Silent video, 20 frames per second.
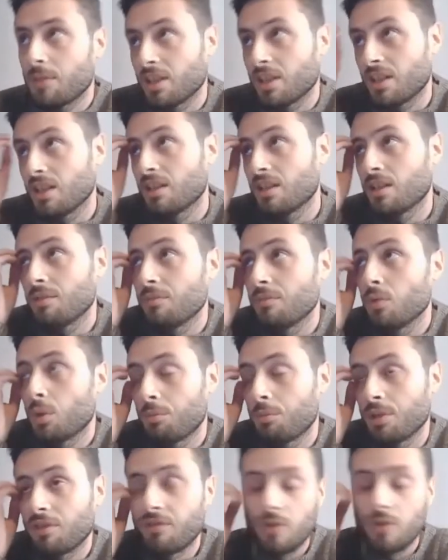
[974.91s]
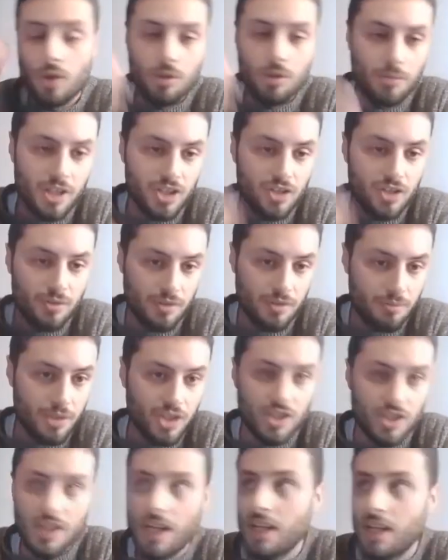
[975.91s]
and then we perform
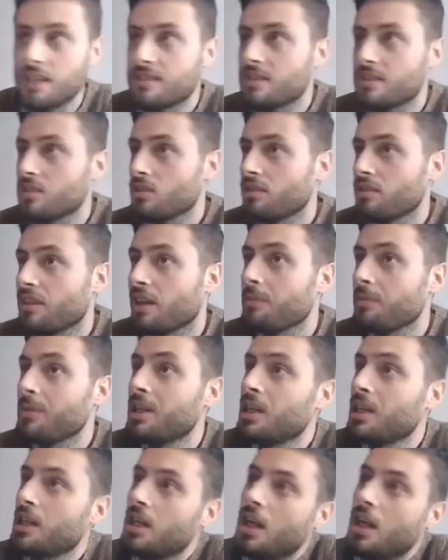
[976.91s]
image analysis on them.